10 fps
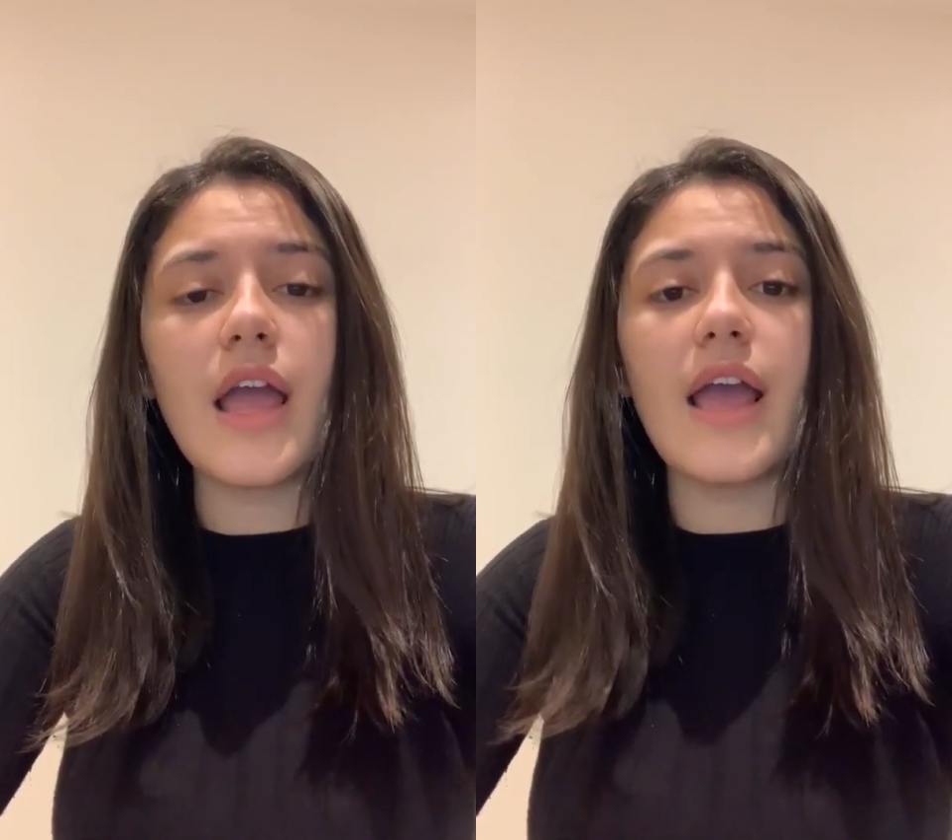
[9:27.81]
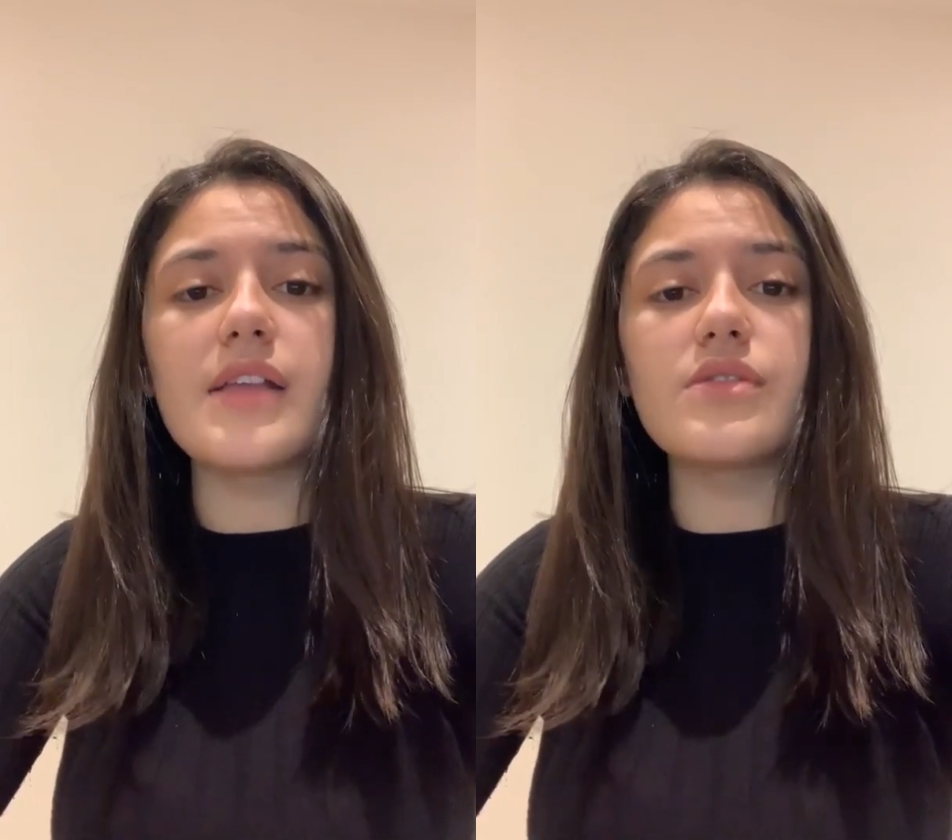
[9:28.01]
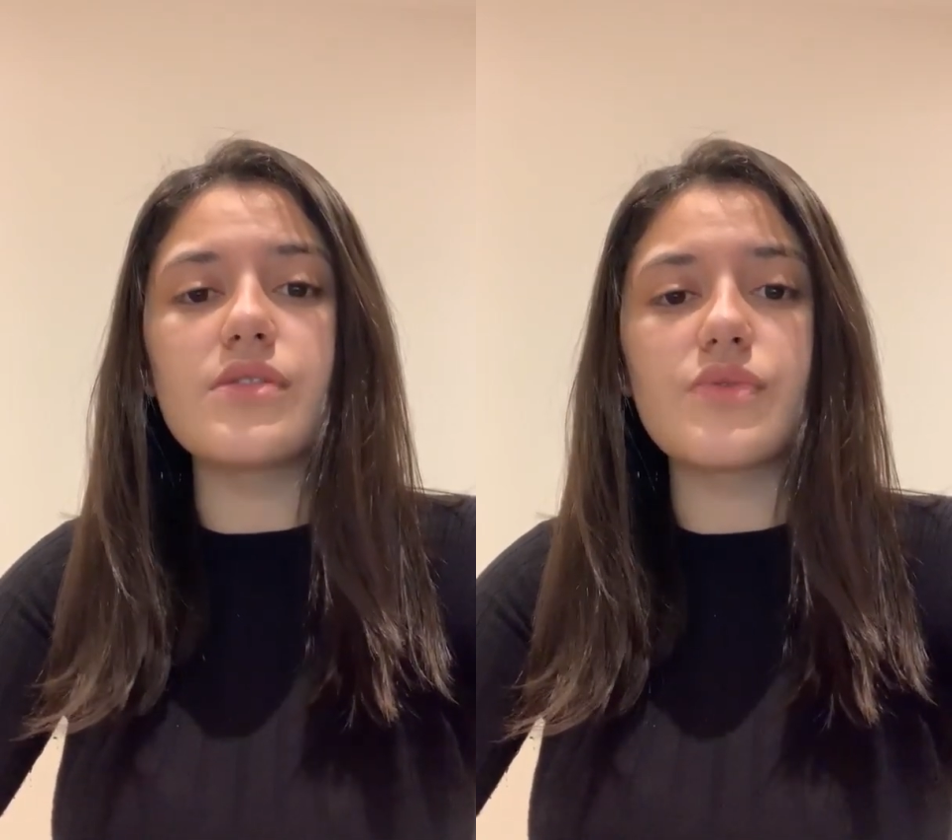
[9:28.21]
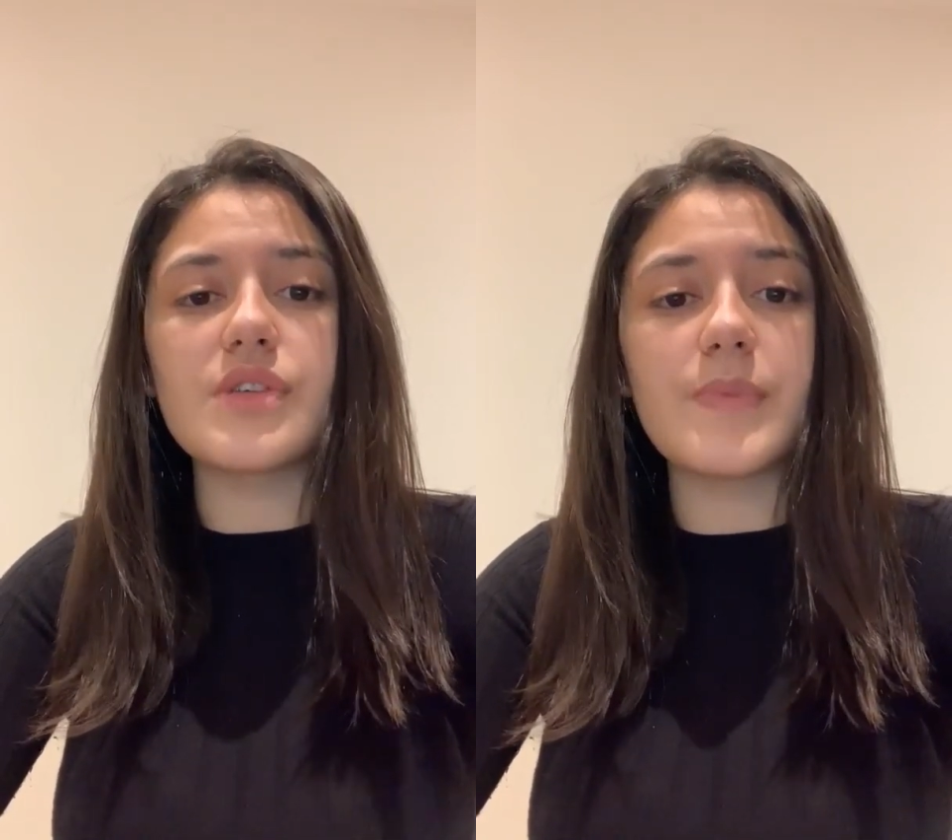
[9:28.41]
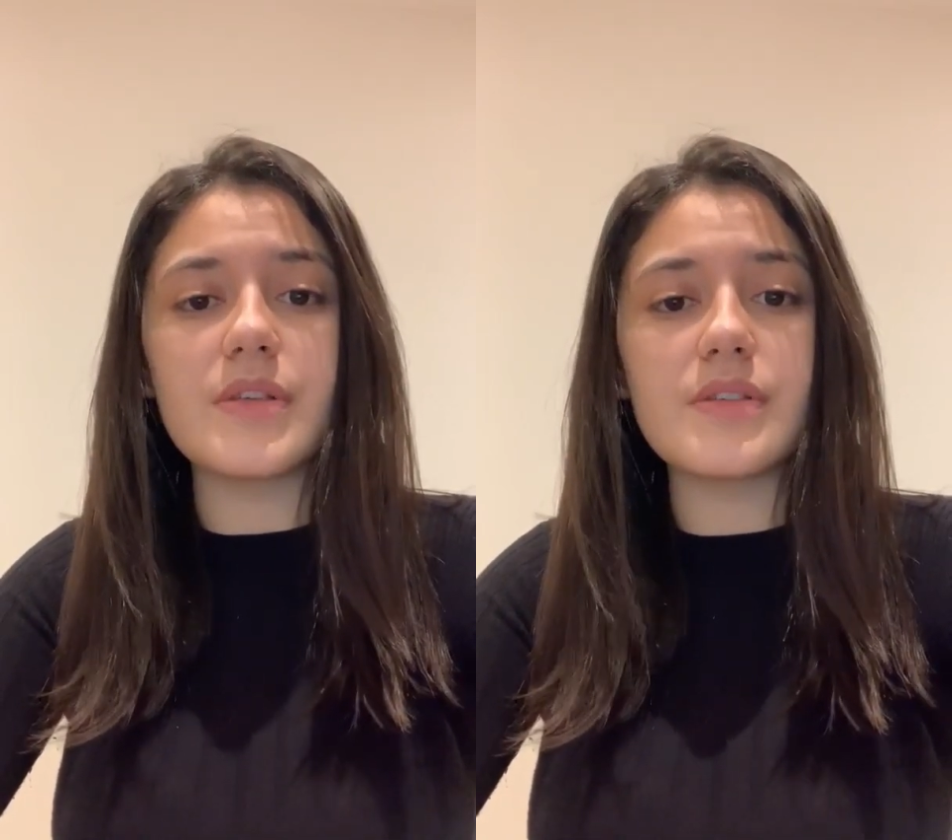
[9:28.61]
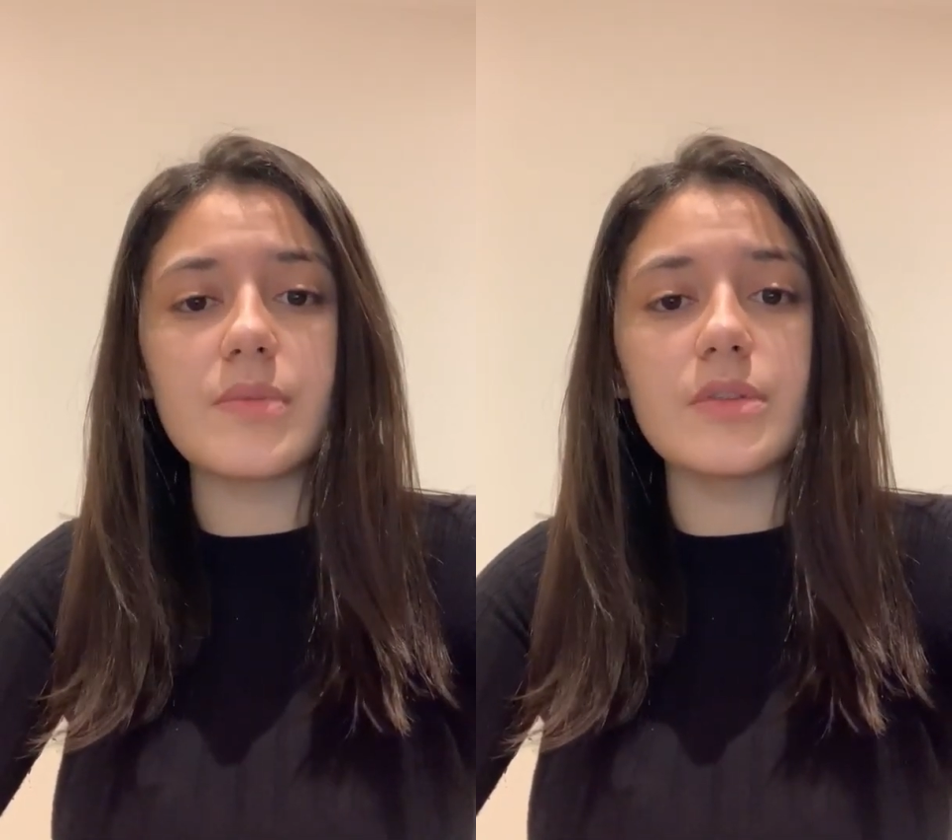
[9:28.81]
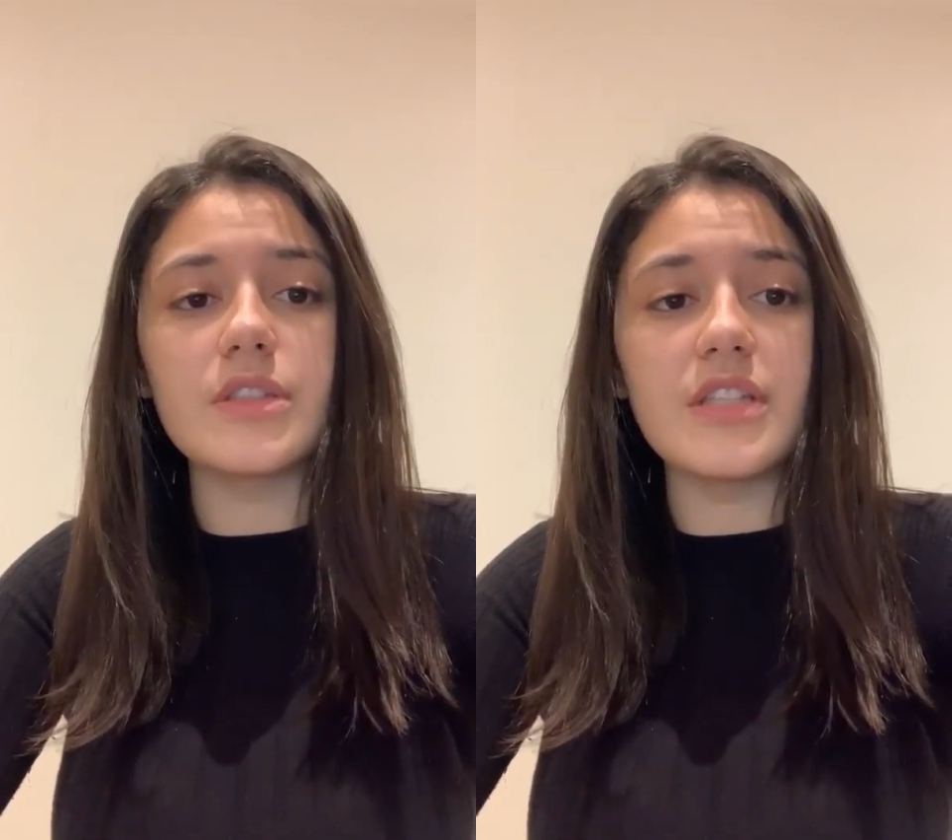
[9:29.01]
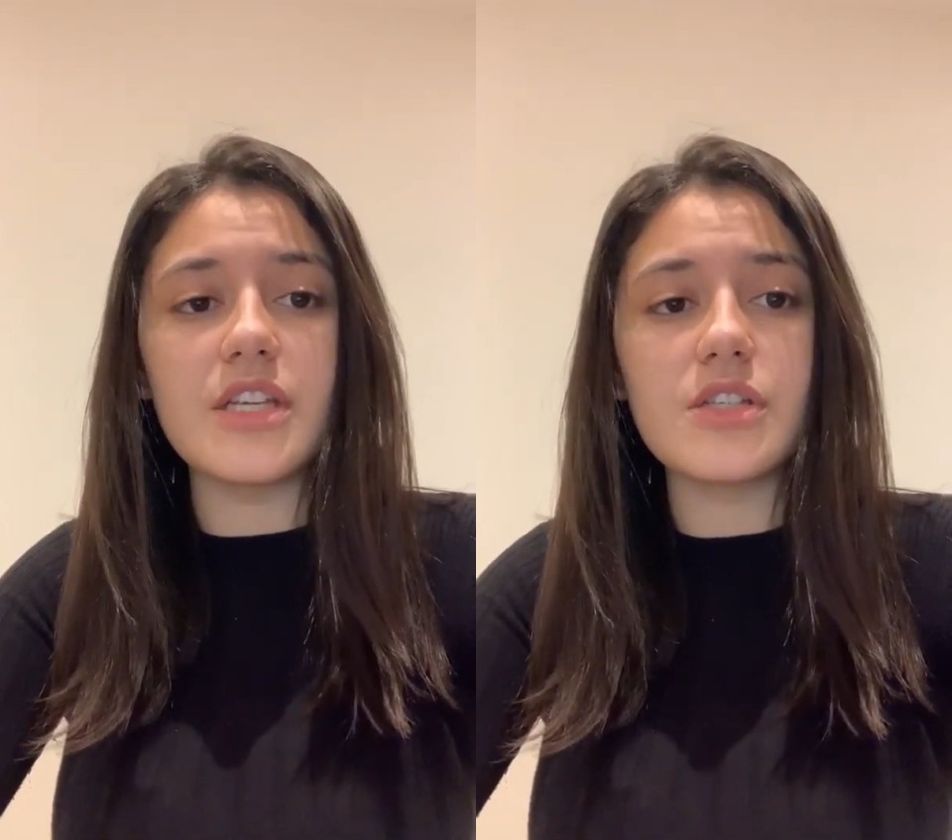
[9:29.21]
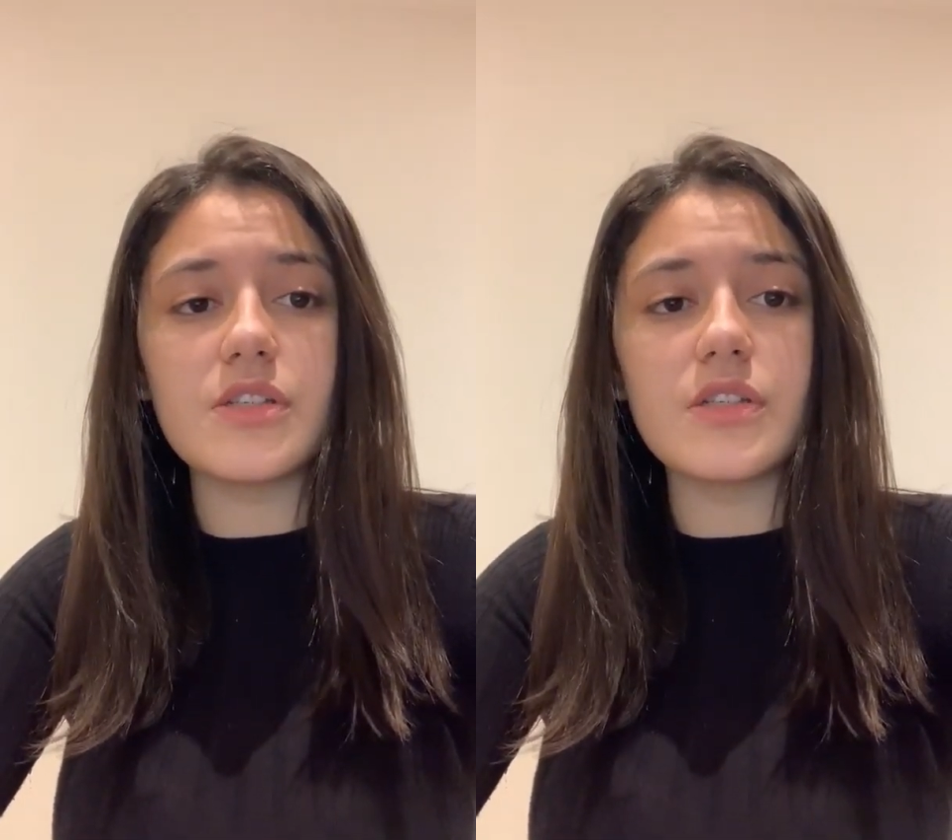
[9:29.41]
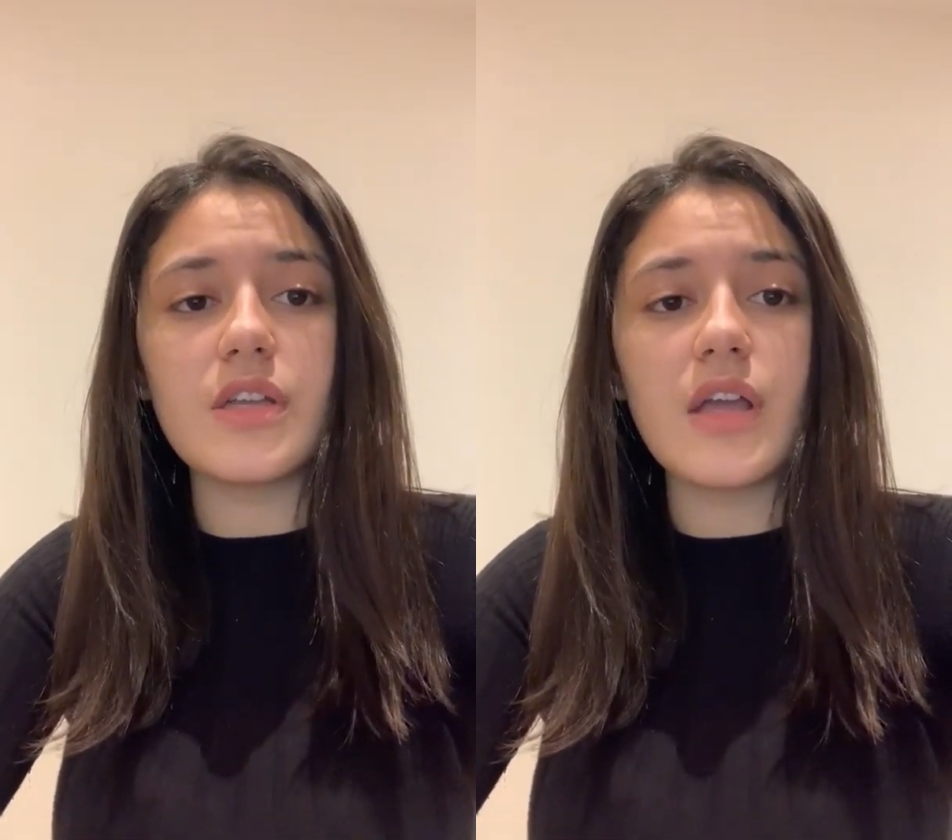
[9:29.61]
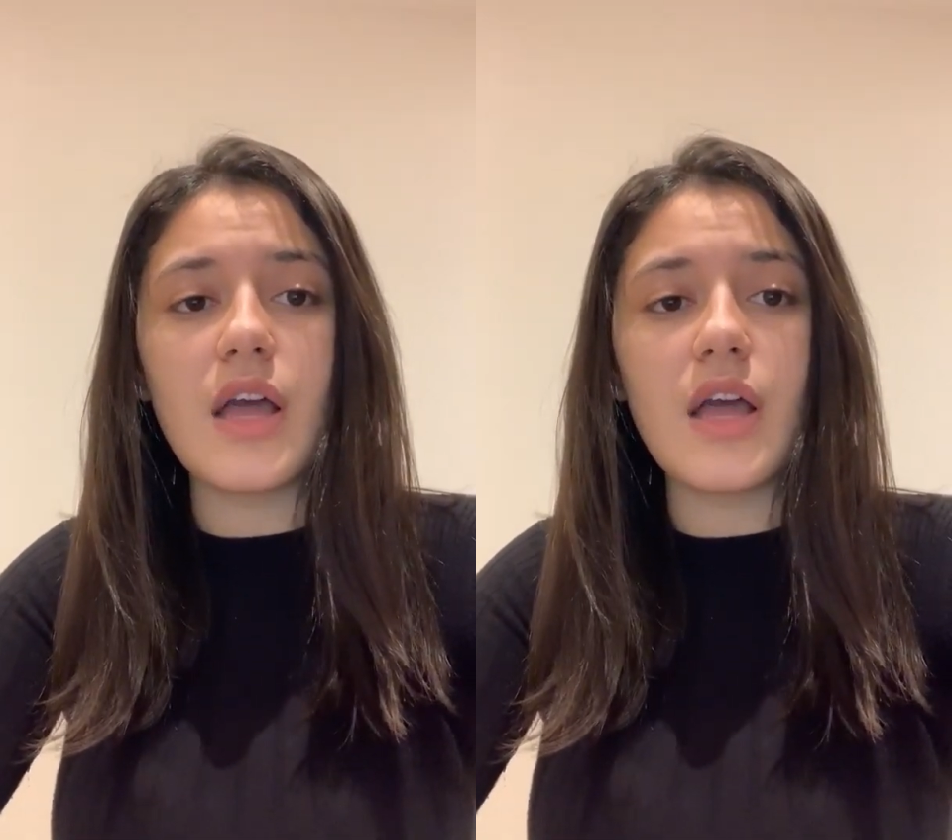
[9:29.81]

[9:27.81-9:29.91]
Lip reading: and responsible nation,